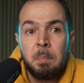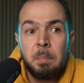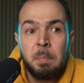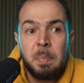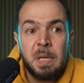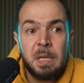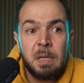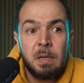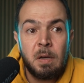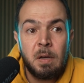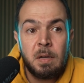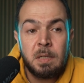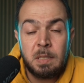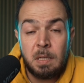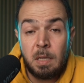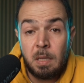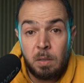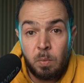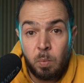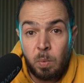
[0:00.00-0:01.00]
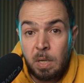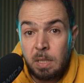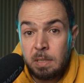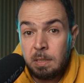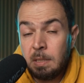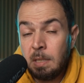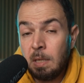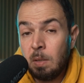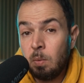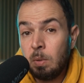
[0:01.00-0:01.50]
because
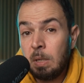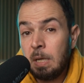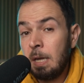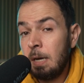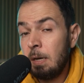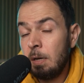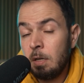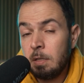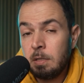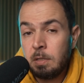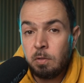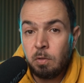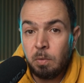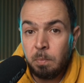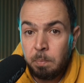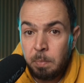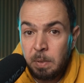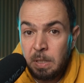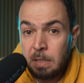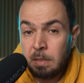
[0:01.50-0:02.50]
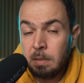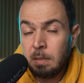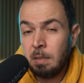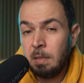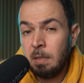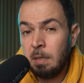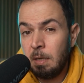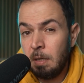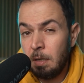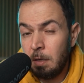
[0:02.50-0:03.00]
otherwise they cannot compete
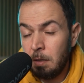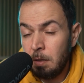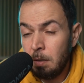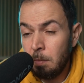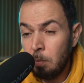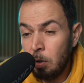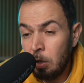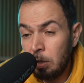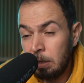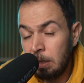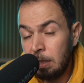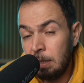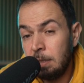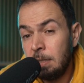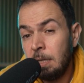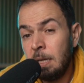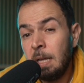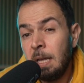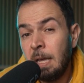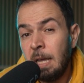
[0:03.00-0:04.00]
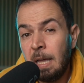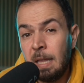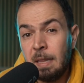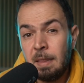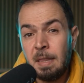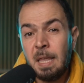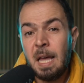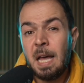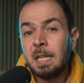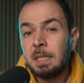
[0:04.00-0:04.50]
in the market.
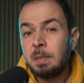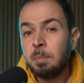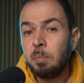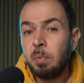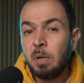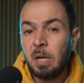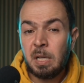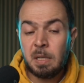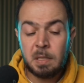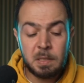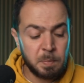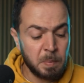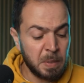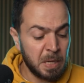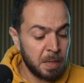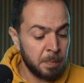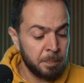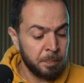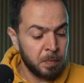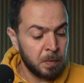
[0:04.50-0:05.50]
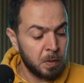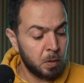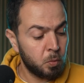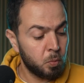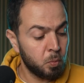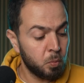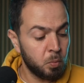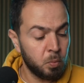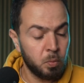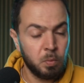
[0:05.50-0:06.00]
And that brings me
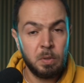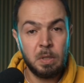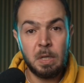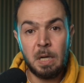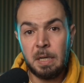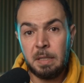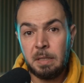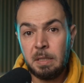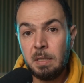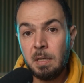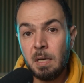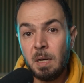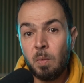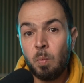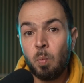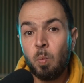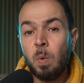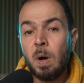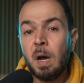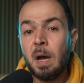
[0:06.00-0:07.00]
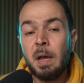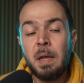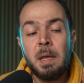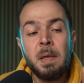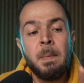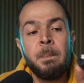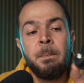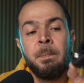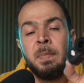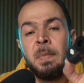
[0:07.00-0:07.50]
to the idea
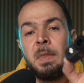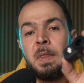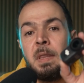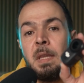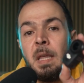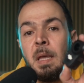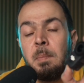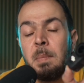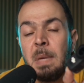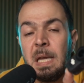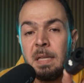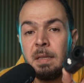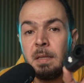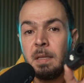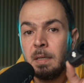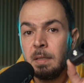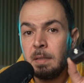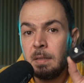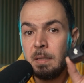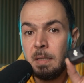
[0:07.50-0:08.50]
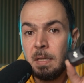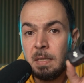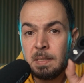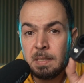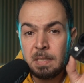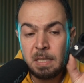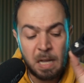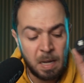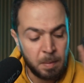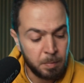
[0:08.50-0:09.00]
why they made
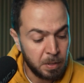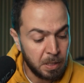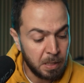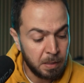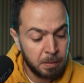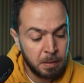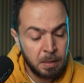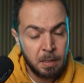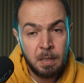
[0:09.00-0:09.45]
this camera.